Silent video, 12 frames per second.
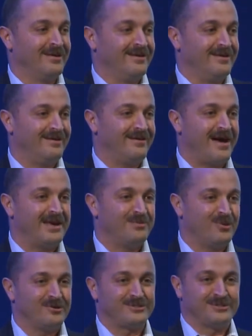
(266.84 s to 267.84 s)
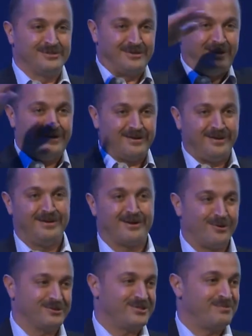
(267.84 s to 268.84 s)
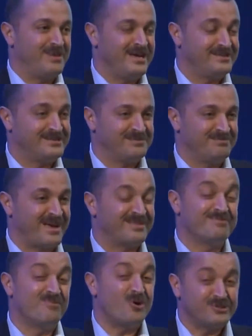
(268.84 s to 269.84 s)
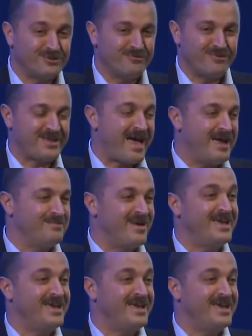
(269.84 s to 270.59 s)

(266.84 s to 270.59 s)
animals in closed places, but most of the time,